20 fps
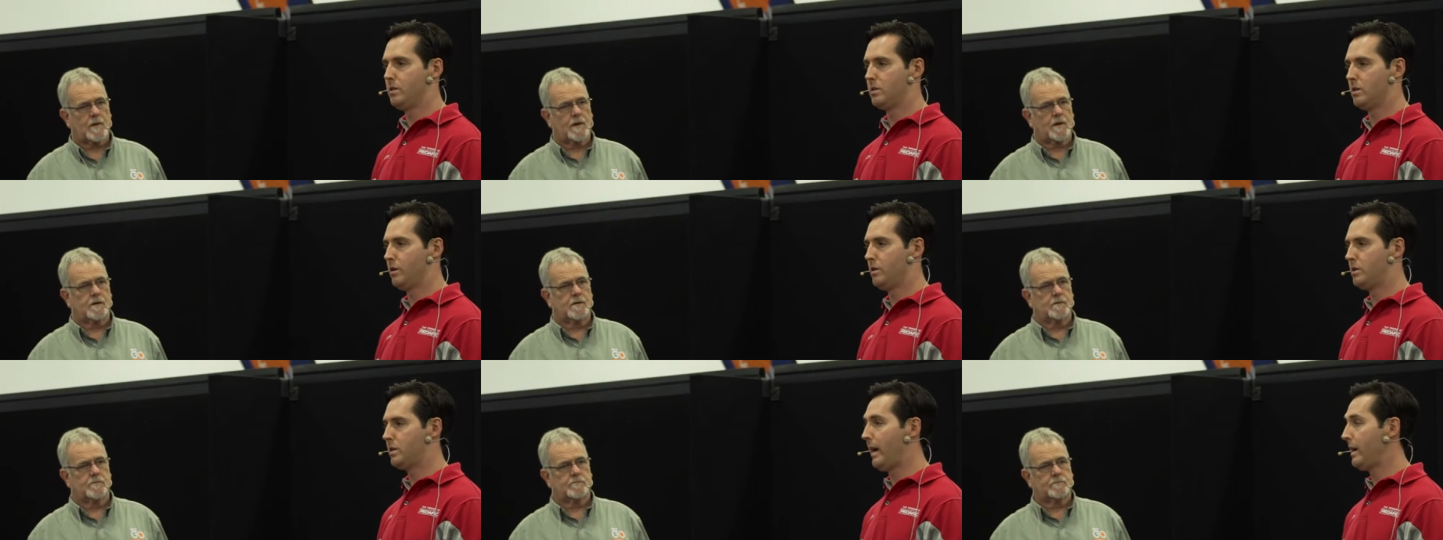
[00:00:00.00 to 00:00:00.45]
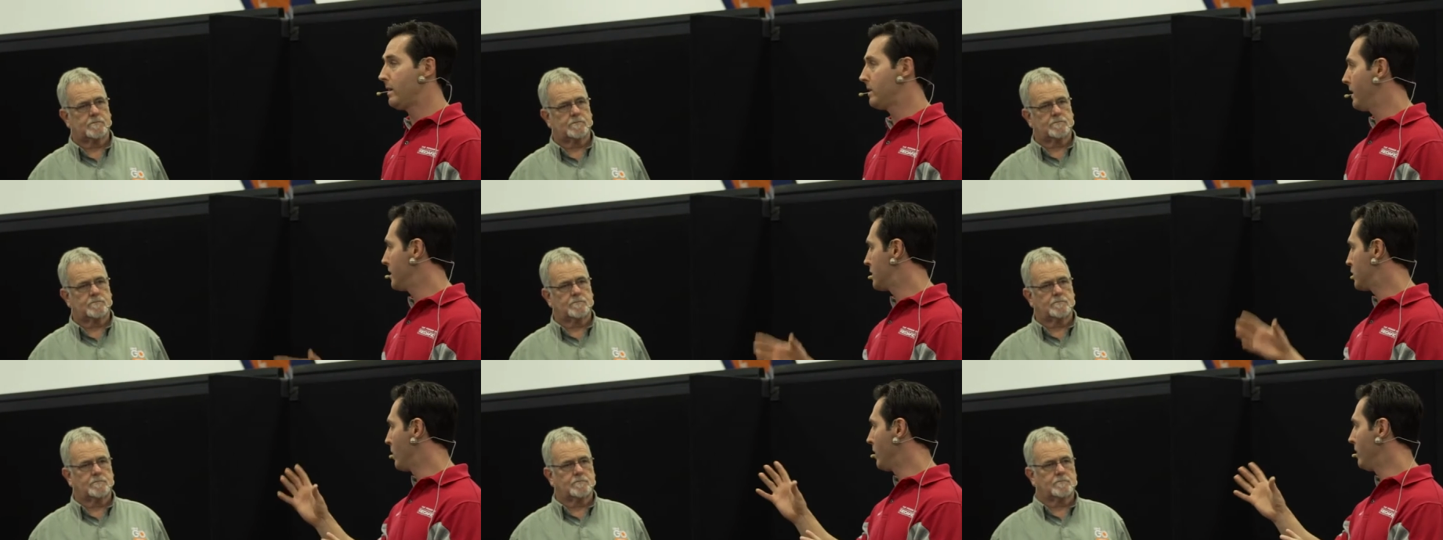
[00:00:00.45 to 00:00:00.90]
Speaker 1: So take
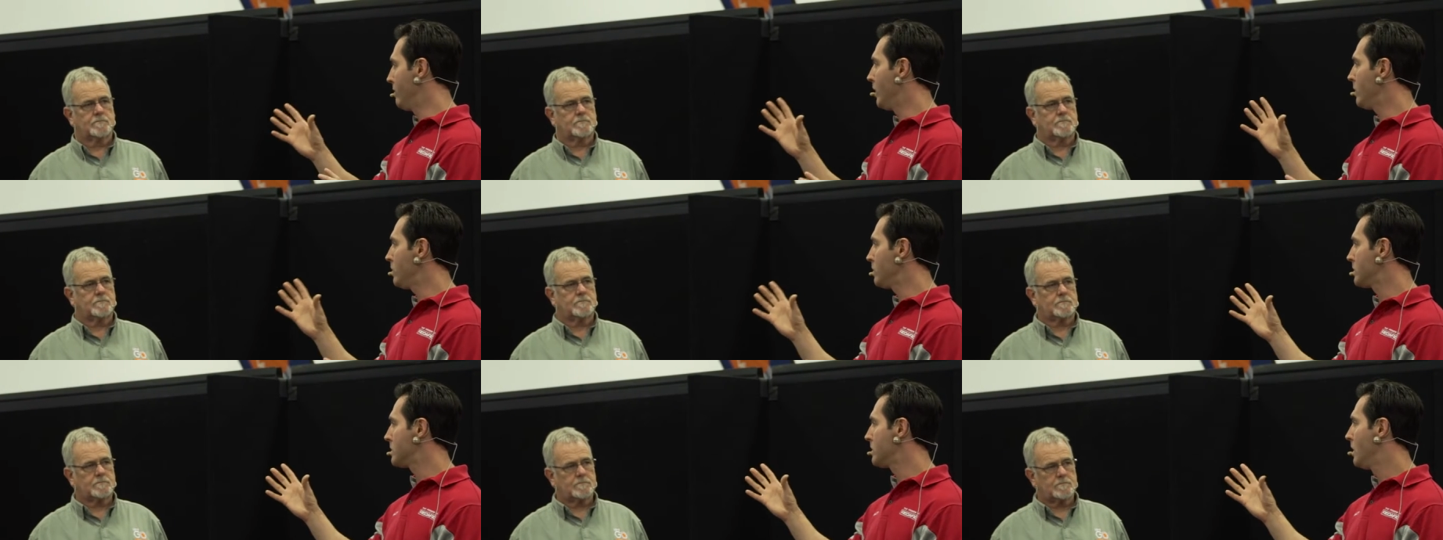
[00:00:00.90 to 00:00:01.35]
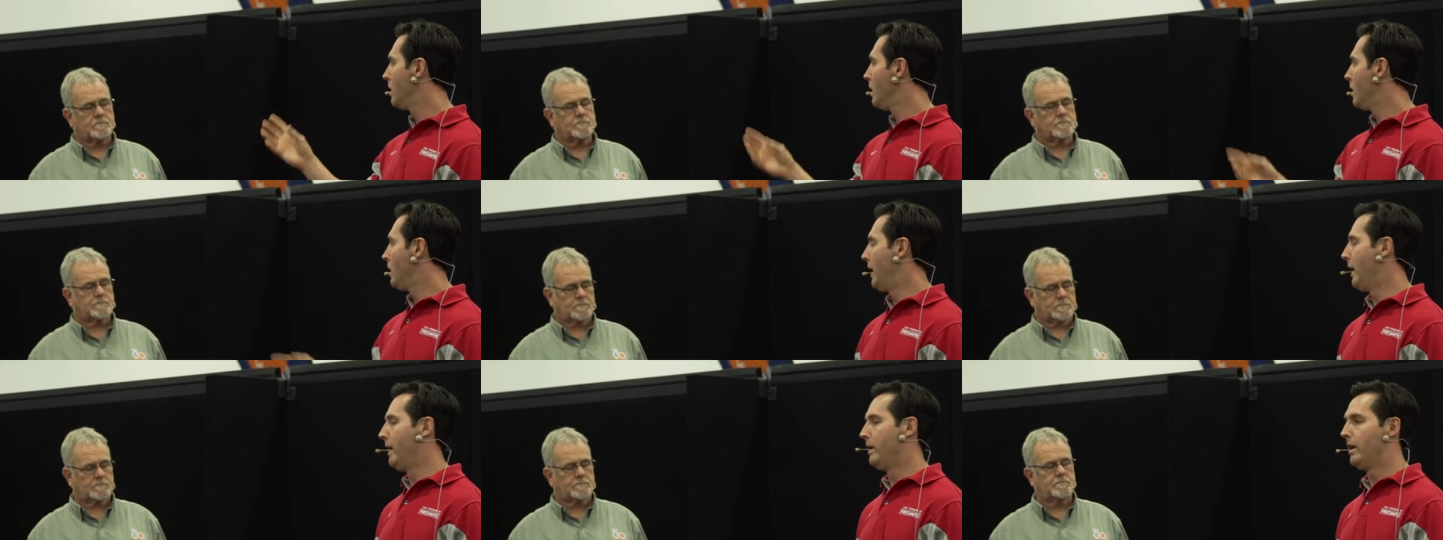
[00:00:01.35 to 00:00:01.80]
that 20 volts
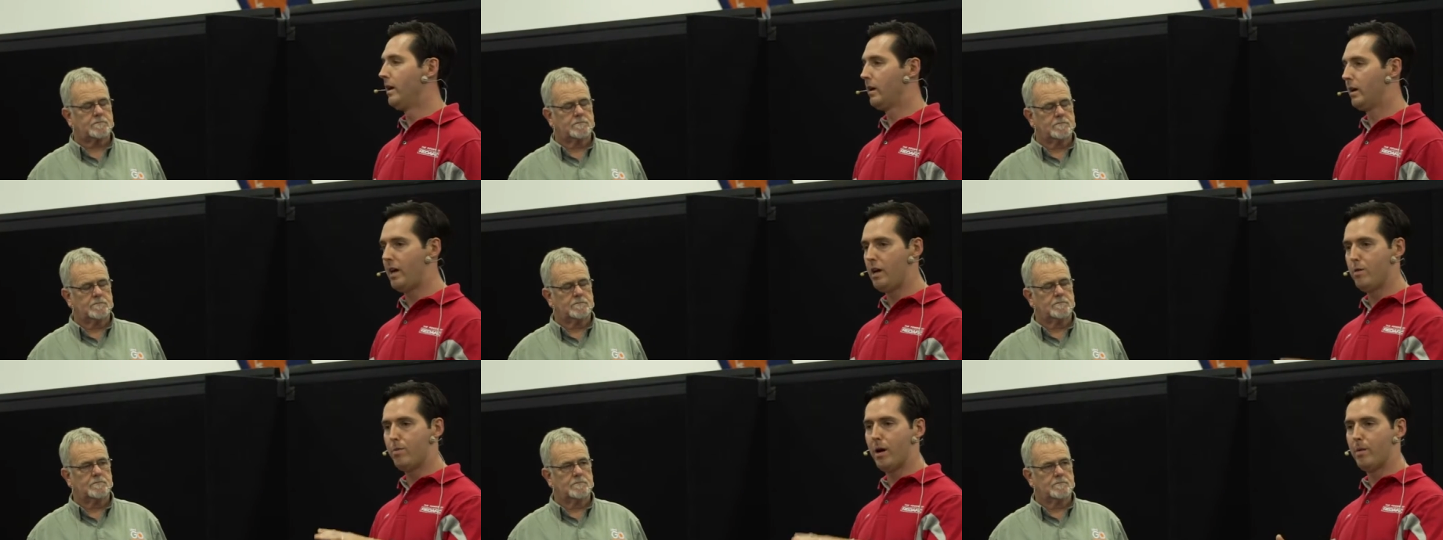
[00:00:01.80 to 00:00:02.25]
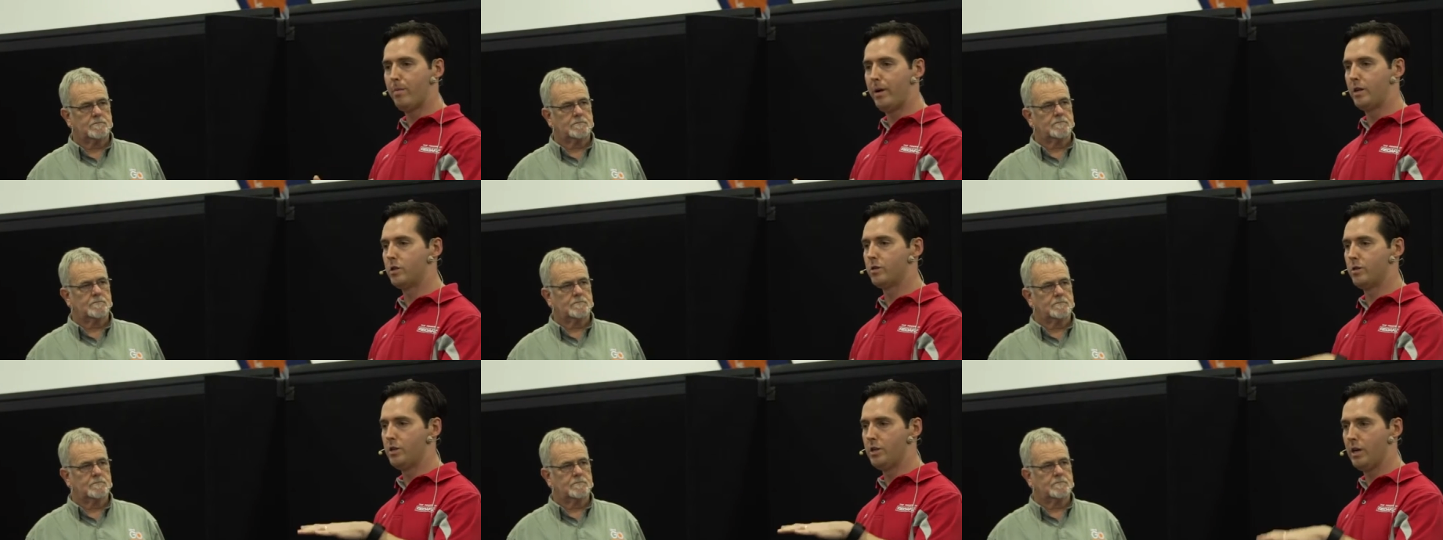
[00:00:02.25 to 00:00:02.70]
and then keep our
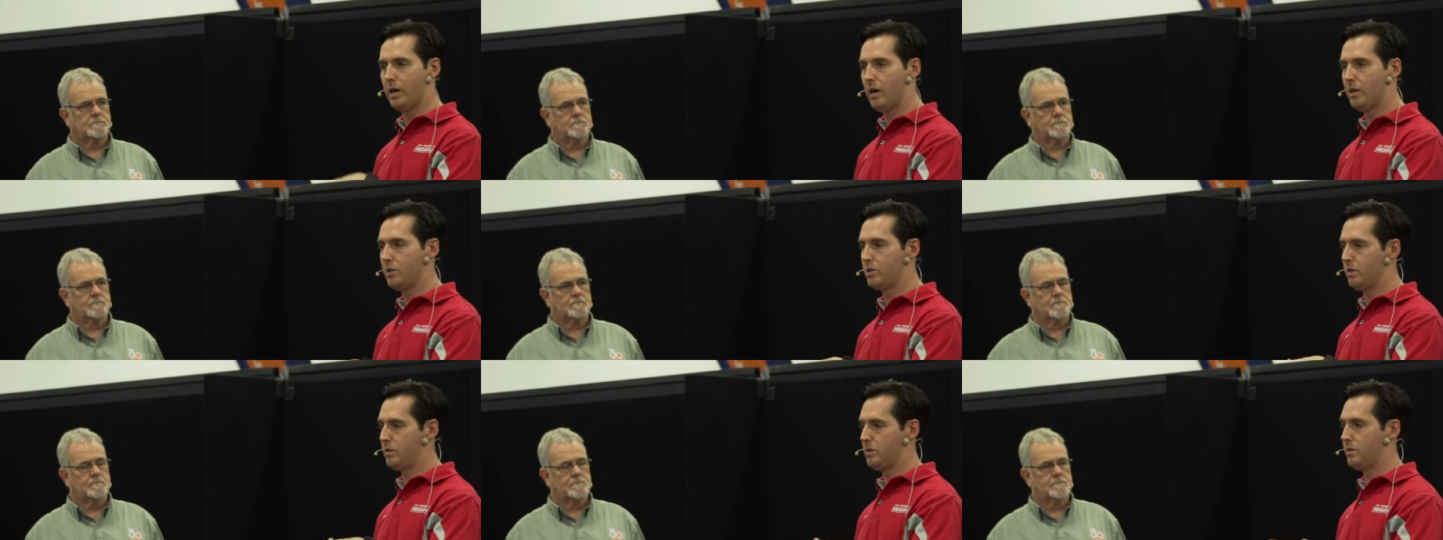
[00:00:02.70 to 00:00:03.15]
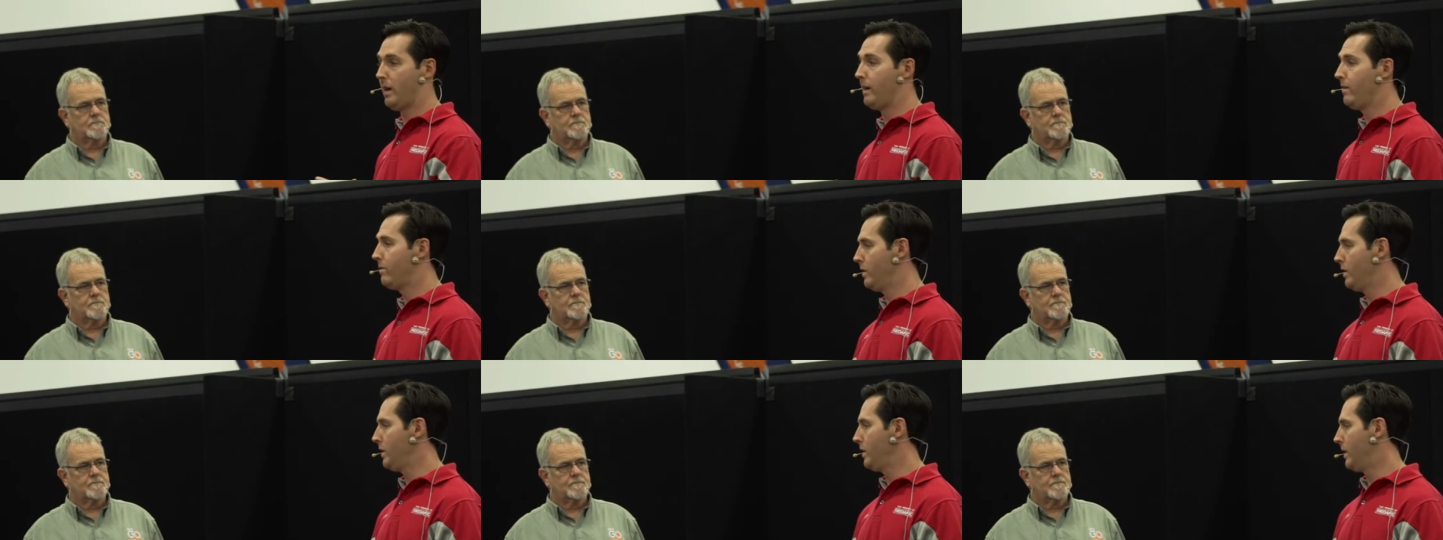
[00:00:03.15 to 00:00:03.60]
battery charged
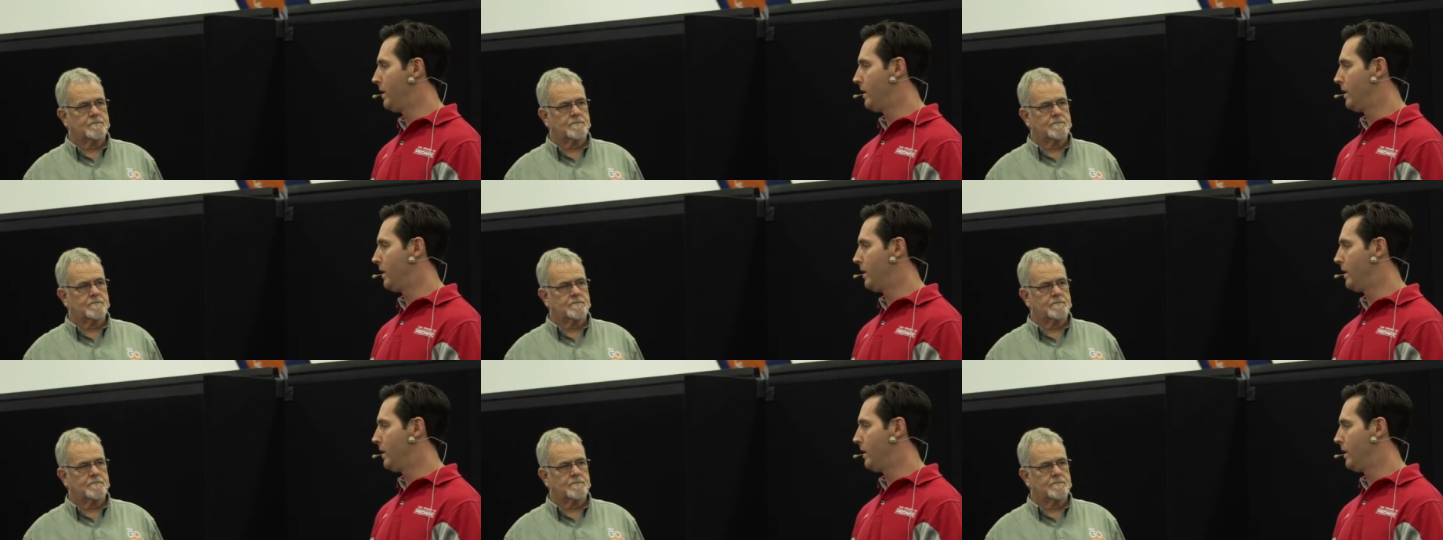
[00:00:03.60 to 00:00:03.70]
safely.